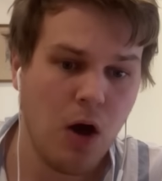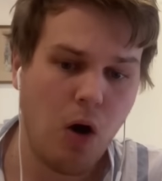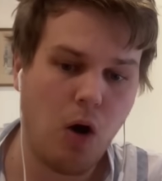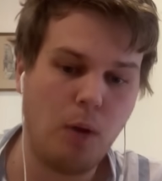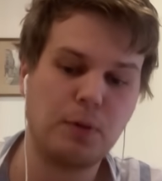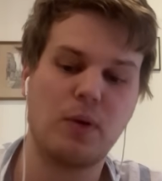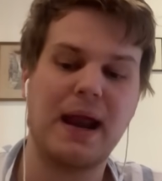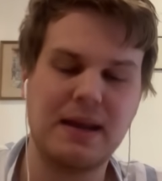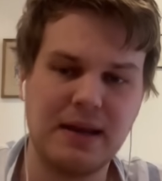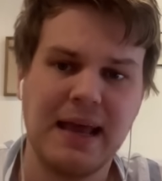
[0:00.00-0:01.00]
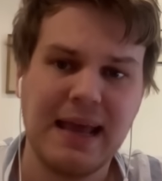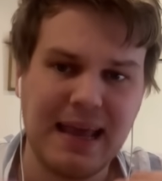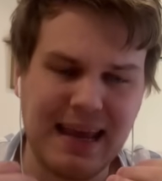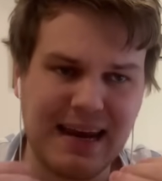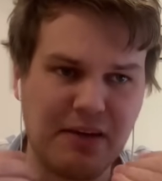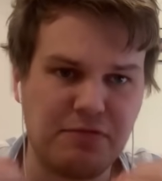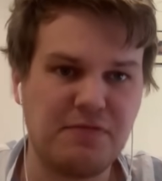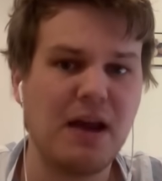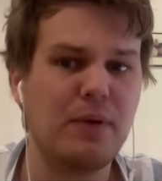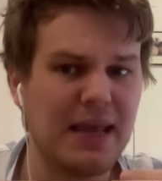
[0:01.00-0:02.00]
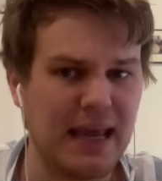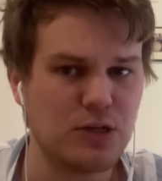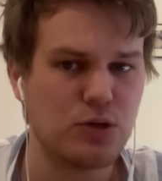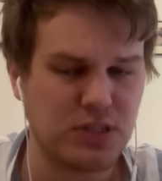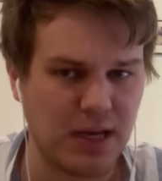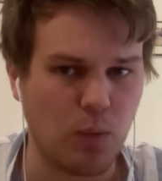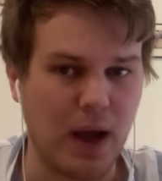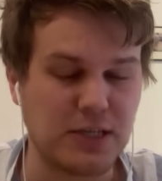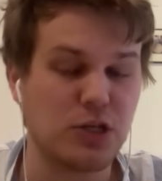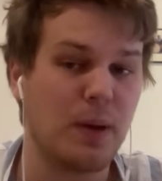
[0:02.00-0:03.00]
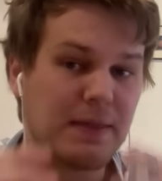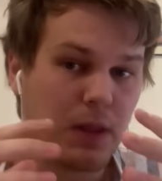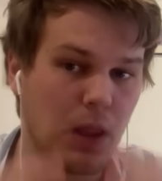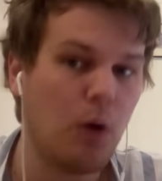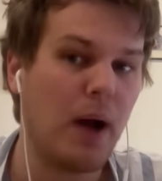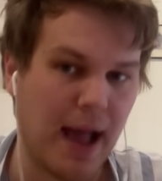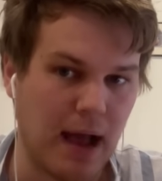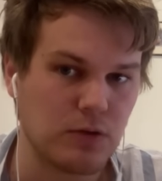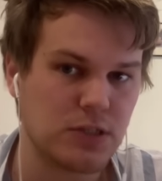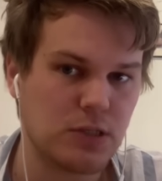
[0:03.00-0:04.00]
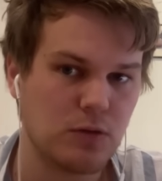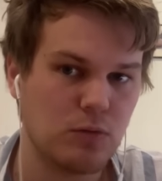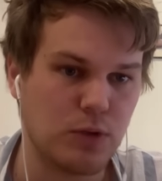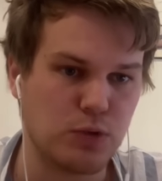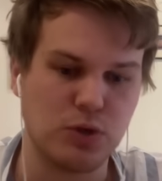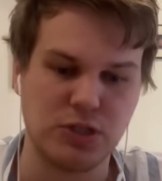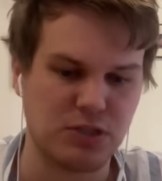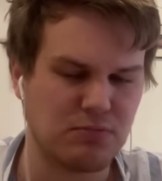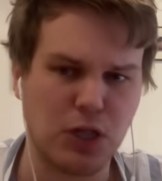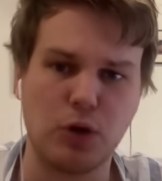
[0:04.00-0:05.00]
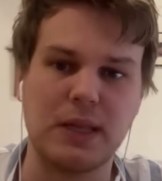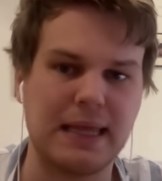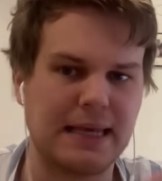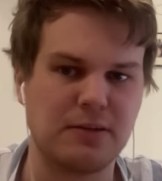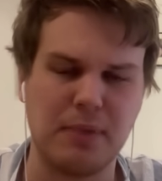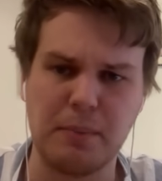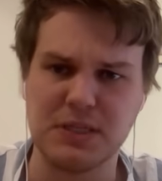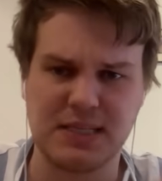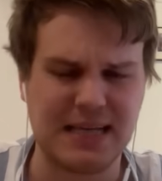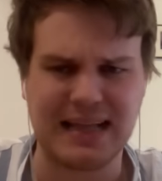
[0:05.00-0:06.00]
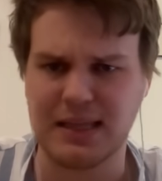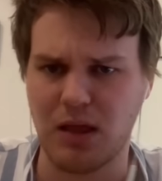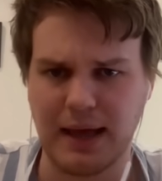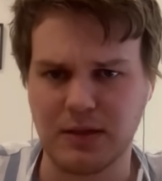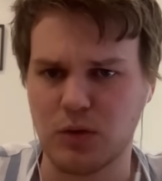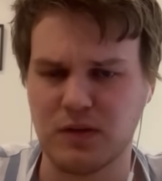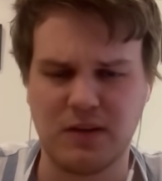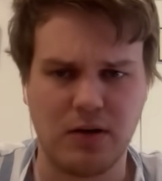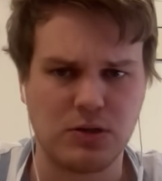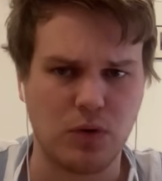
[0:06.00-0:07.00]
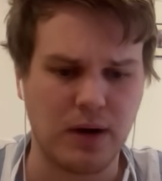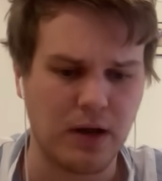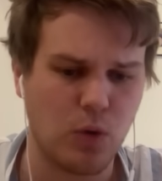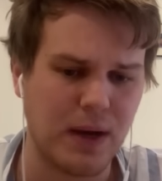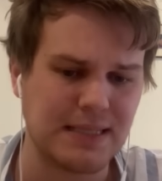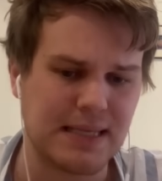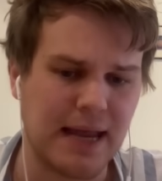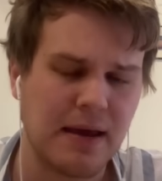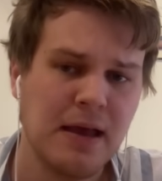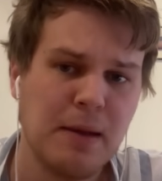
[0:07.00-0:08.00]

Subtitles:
operated in a very interesting way. So you had the lower house, which was locally elected members, exactly like the Northern Territory and Queensland.